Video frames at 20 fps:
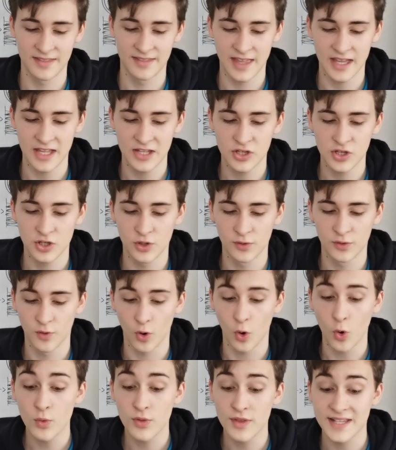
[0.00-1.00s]
Then you go
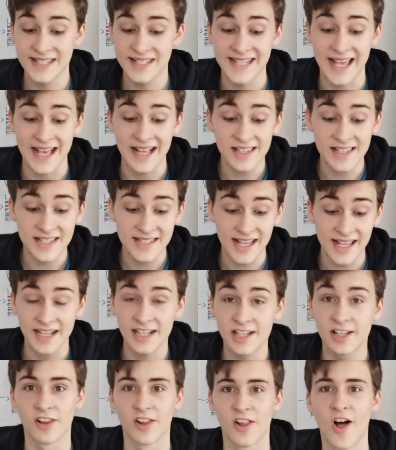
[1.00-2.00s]
for, the cell
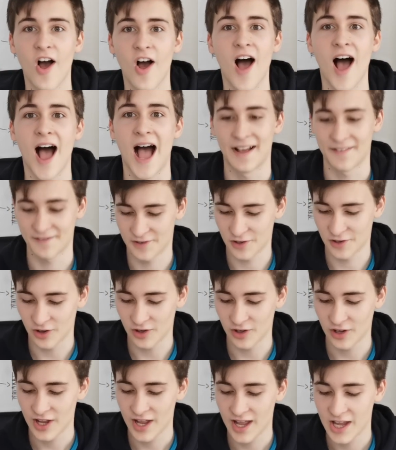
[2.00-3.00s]
cycle. I
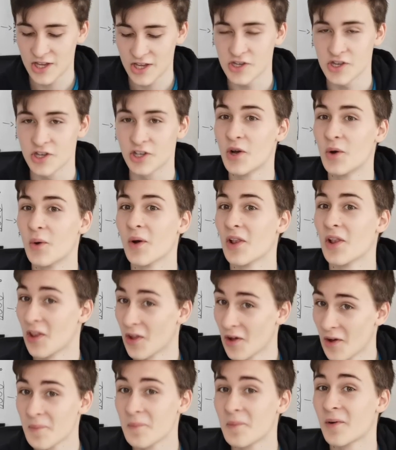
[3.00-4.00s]
forgot. You go a
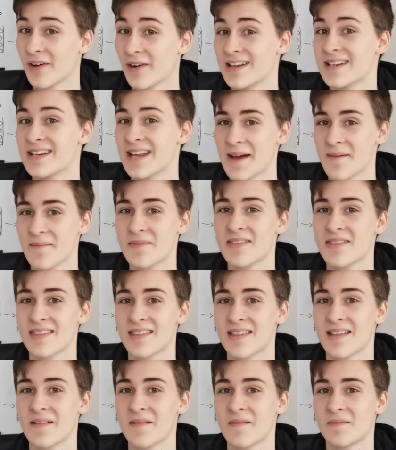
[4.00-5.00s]
lot more in depth
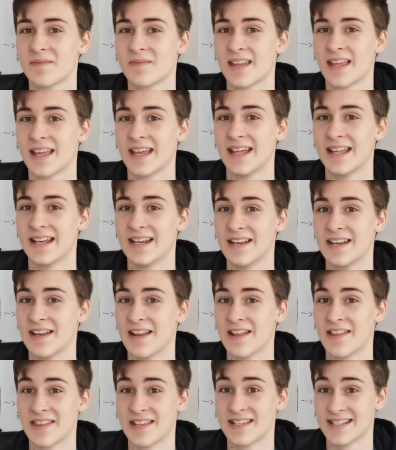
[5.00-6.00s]

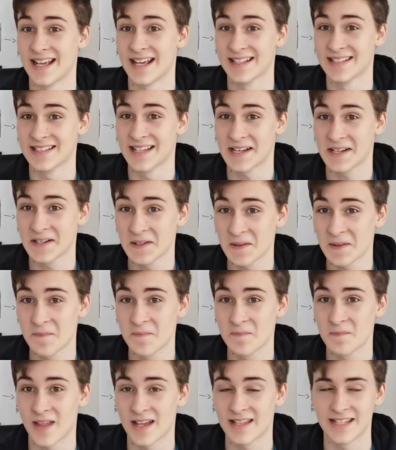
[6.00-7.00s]
in the cell cycle,
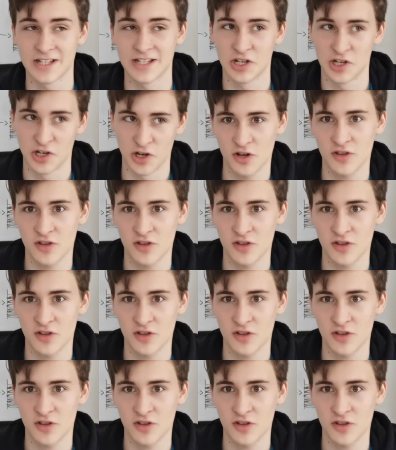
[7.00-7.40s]
as in you